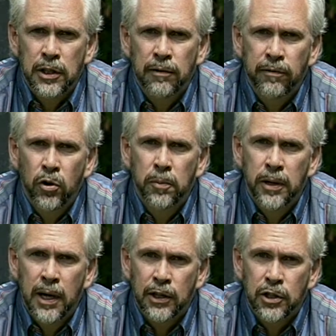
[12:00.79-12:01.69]
in food
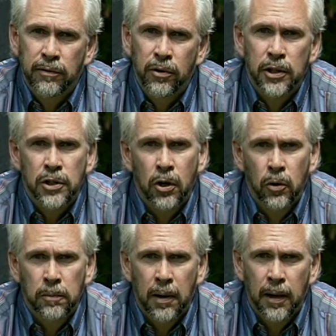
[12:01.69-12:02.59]
production for its
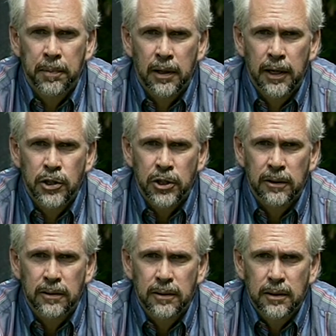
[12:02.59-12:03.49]
own population.
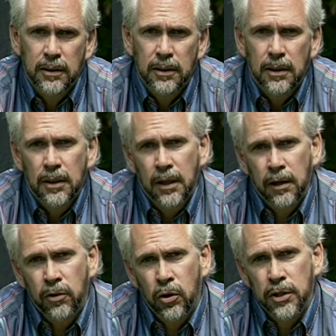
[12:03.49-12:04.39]
And
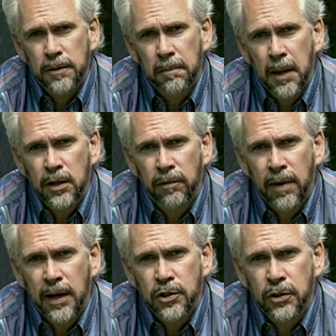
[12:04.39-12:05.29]
of course,
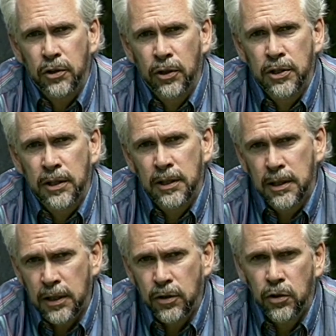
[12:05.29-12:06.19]
manufactured goods
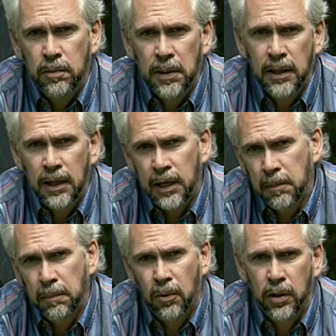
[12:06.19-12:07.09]
continue to be
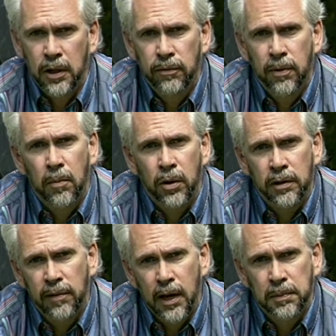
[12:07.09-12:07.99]
imported from more
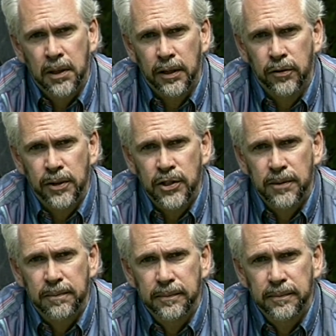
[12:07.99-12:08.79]
developed countries.